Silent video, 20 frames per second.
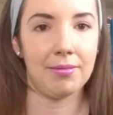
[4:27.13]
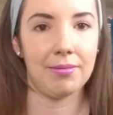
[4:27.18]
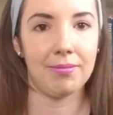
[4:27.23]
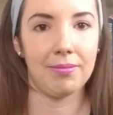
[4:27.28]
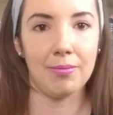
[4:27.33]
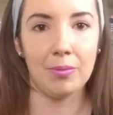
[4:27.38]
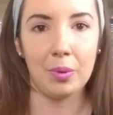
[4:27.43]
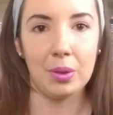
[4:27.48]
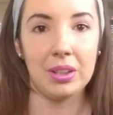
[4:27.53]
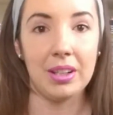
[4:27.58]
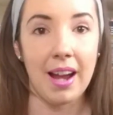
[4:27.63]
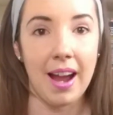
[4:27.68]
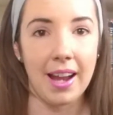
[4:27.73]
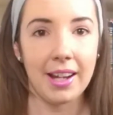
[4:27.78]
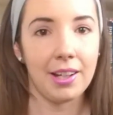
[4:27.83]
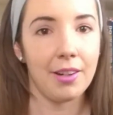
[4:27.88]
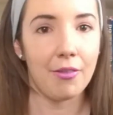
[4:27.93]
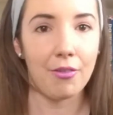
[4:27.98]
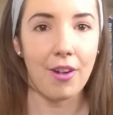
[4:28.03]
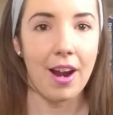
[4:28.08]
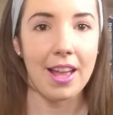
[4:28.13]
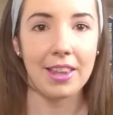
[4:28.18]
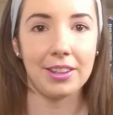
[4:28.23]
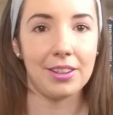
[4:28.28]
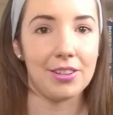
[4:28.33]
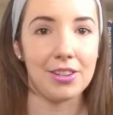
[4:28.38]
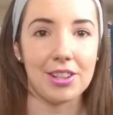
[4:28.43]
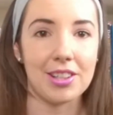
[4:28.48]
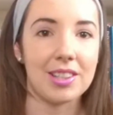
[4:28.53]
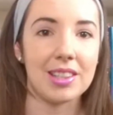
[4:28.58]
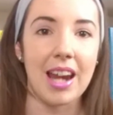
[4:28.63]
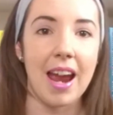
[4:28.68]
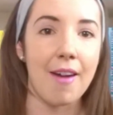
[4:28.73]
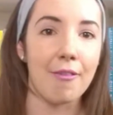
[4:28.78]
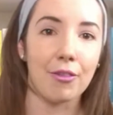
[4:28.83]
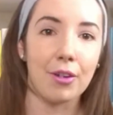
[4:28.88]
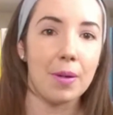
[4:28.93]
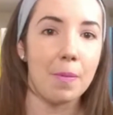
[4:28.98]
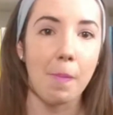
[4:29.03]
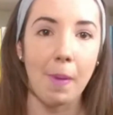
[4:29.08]
would kind of rather just
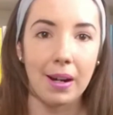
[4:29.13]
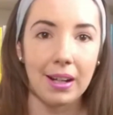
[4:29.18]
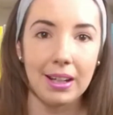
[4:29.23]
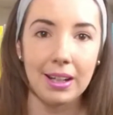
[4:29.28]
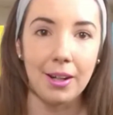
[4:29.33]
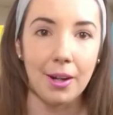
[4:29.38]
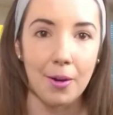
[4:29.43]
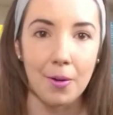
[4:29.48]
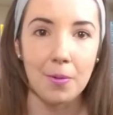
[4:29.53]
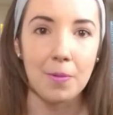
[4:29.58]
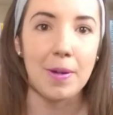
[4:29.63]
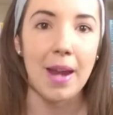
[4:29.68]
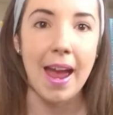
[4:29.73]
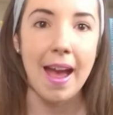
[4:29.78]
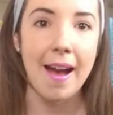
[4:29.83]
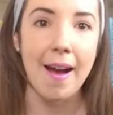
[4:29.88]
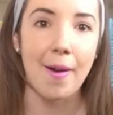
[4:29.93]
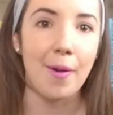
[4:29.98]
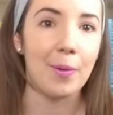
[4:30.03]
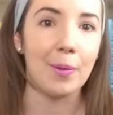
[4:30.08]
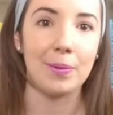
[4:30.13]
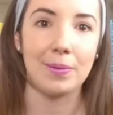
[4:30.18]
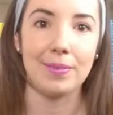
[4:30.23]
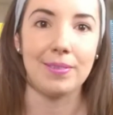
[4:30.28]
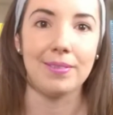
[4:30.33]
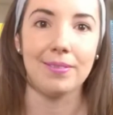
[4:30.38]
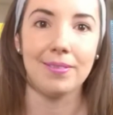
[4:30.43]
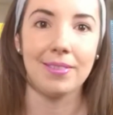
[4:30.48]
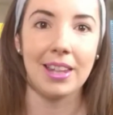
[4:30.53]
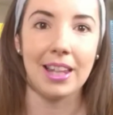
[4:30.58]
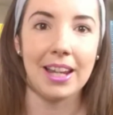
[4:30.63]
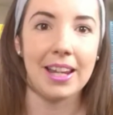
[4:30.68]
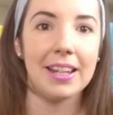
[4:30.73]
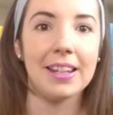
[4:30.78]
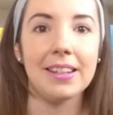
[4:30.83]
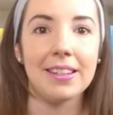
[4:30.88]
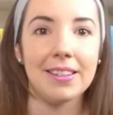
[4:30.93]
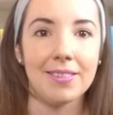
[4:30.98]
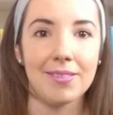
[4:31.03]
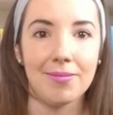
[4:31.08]
everybody go down
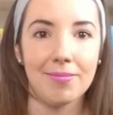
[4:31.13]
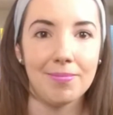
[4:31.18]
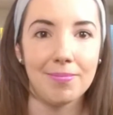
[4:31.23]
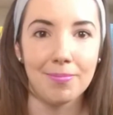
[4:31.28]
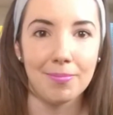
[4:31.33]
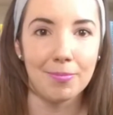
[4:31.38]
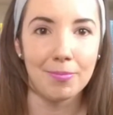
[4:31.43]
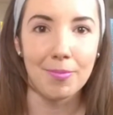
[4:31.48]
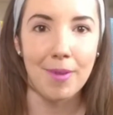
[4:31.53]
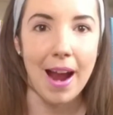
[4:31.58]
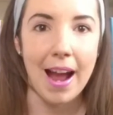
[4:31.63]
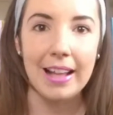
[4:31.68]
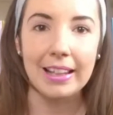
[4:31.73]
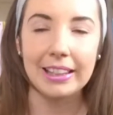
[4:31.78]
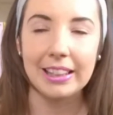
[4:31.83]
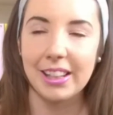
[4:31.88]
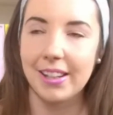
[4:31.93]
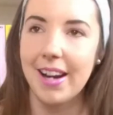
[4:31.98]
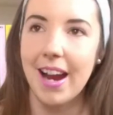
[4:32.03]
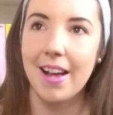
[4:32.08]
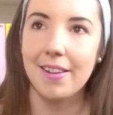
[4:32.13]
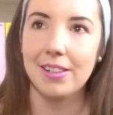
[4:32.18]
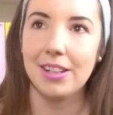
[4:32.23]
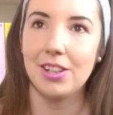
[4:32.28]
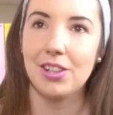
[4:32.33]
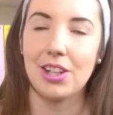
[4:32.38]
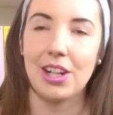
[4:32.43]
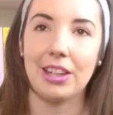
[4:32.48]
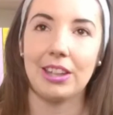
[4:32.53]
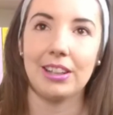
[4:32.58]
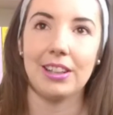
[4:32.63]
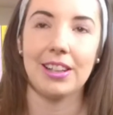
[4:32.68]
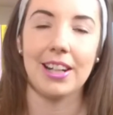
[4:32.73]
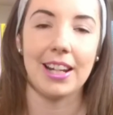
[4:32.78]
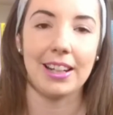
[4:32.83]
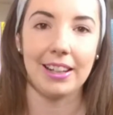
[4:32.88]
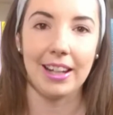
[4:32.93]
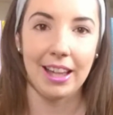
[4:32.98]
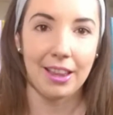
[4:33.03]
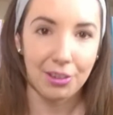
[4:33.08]
than rally around each other
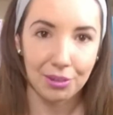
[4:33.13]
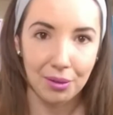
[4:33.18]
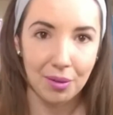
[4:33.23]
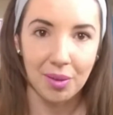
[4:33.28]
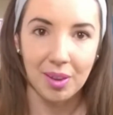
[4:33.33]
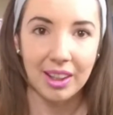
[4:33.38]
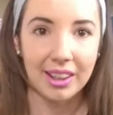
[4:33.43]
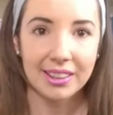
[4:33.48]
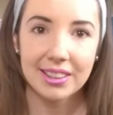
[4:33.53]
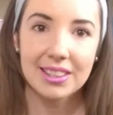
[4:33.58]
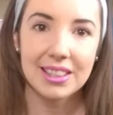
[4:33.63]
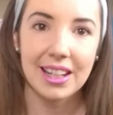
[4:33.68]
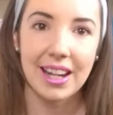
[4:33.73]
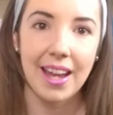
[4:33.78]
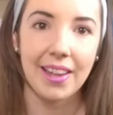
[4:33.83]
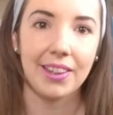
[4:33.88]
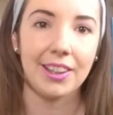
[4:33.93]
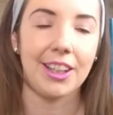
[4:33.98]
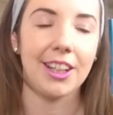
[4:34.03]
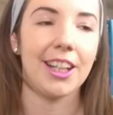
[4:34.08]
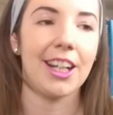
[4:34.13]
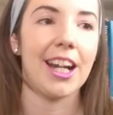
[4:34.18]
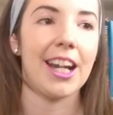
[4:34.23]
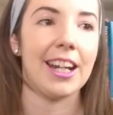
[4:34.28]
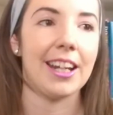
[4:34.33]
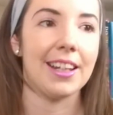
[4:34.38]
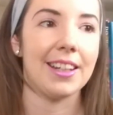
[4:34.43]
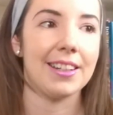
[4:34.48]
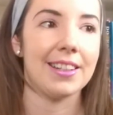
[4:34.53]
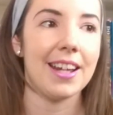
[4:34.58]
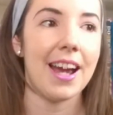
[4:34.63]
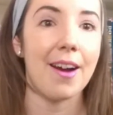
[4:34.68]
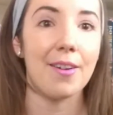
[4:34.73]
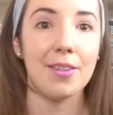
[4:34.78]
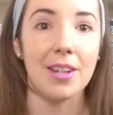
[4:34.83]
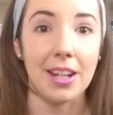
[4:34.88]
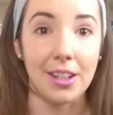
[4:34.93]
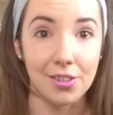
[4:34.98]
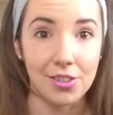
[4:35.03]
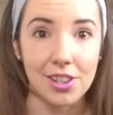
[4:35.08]
and get through things together and how
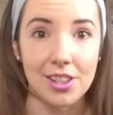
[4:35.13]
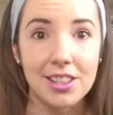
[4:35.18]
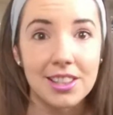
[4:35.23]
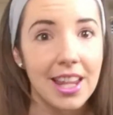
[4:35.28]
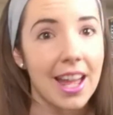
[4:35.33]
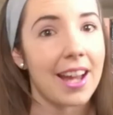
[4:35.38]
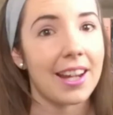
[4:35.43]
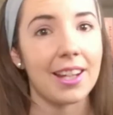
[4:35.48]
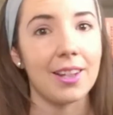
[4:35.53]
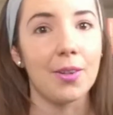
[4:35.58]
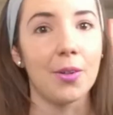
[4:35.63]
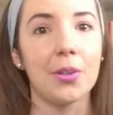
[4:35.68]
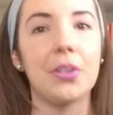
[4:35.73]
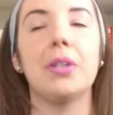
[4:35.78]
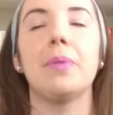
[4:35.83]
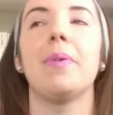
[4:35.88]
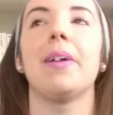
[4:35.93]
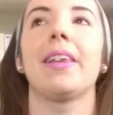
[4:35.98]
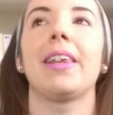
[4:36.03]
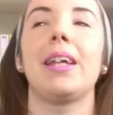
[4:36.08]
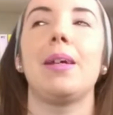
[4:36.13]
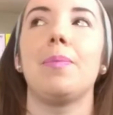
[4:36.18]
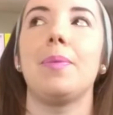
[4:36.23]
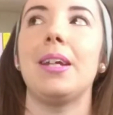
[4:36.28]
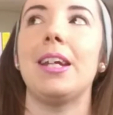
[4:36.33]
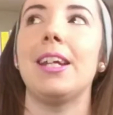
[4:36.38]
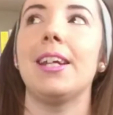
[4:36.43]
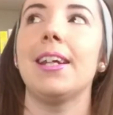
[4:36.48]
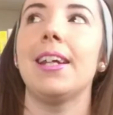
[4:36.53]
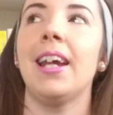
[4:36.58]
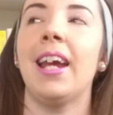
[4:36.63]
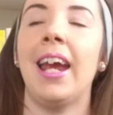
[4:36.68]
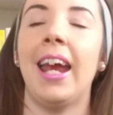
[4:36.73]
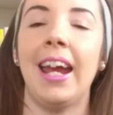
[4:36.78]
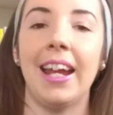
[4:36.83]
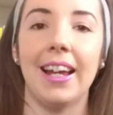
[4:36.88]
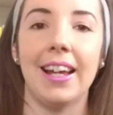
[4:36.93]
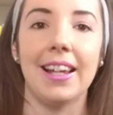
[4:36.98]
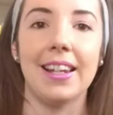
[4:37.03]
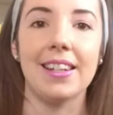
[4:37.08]
dangerous that can ultimately be.
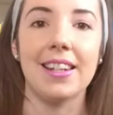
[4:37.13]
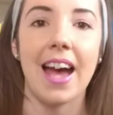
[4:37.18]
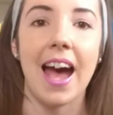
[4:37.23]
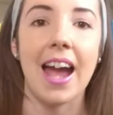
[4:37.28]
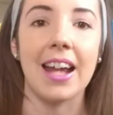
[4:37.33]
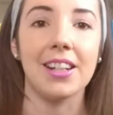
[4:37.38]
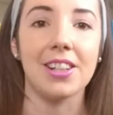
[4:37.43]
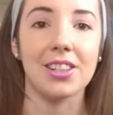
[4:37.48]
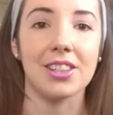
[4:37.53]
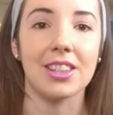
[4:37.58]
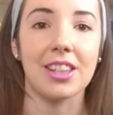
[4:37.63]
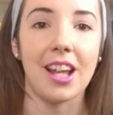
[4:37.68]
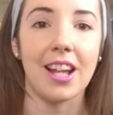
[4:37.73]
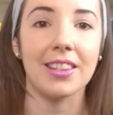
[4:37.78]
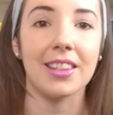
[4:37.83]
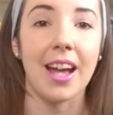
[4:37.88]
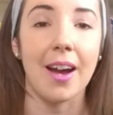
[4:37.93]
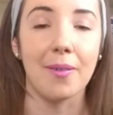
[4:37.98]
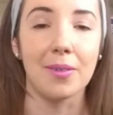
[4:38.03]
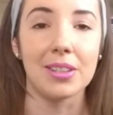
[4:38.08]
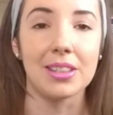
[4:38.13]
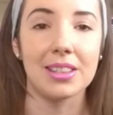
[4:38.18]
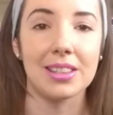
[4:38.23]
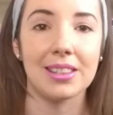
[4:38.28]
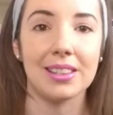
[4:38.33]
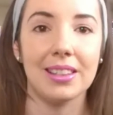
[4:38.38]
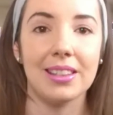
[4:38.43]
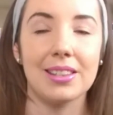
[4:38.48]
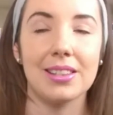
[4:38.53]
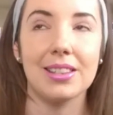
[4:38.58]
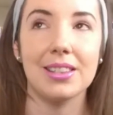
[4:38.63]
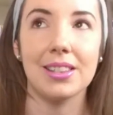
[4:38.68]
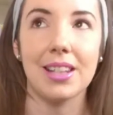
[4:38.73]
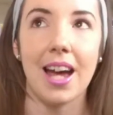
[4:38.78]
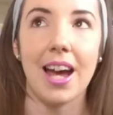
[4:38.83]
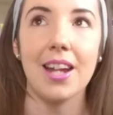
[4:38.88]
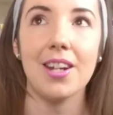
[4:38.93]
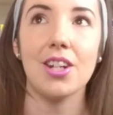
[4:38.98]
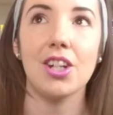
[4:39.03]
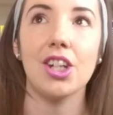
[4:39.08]
And I just thought that was
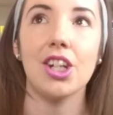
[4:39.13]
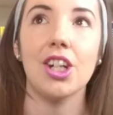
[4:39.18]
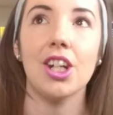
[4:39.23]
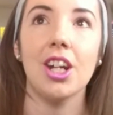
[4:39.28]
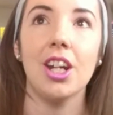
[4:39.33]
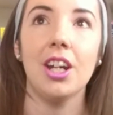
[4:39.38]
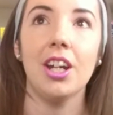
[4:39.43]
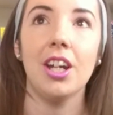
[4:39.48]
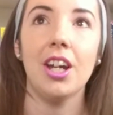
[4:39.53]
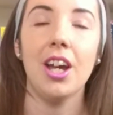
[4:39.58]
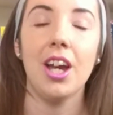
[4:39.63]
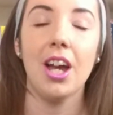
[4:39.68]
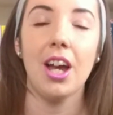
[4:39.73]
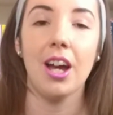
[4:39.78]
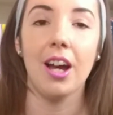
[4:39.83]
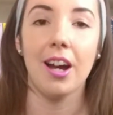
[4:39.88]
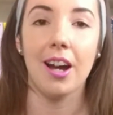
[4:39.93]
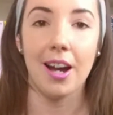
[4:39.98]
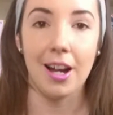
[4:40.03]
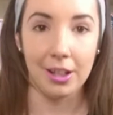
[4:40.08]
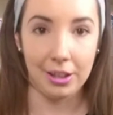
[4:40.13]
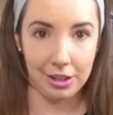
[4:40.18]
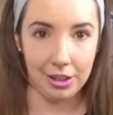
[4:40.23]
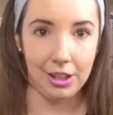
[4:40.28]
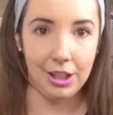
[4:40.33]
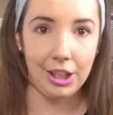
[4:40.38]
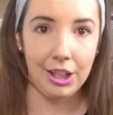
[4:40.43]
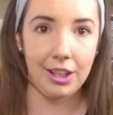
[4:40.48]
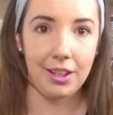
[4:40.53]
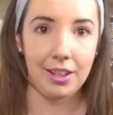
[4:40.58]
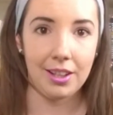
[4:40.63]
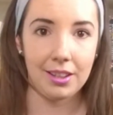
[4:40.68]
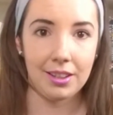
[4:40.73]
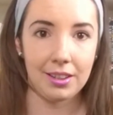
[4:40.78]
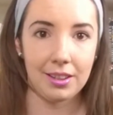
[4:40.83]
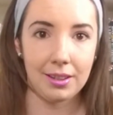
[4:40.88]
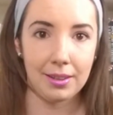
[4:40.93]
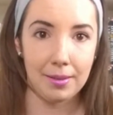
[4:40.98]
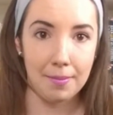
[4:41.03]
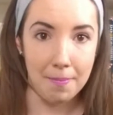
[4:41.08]
such a good
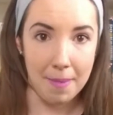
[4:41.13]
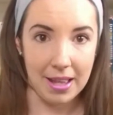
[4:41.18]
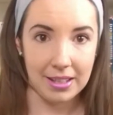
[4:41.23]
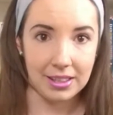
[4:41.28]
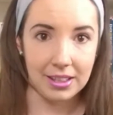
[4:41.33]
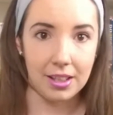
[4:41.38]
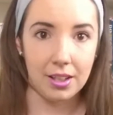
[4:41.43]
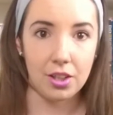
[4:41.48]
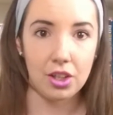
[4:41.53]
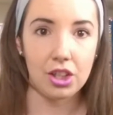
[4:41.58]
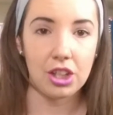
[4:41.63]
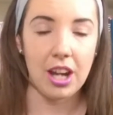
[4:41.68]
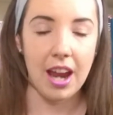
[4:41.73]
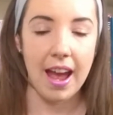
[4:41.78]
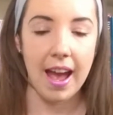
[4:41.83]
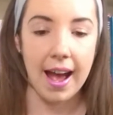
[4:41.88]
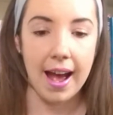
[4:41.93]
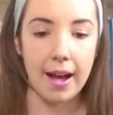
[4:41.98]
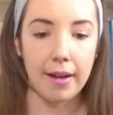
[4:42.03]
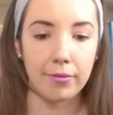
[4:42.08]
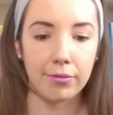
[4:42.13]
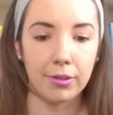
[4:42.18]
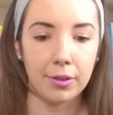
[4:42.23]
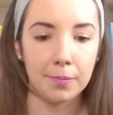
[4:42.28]
message to have.